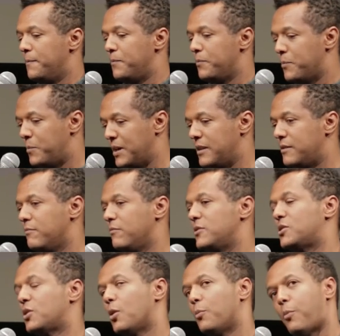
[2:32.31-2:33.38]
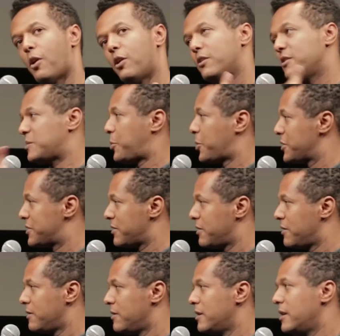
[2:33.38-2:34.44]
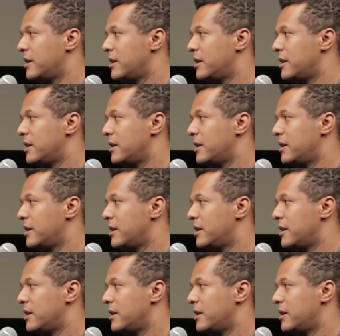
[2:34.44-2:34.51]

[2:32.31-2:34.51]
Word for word: but so part is personal,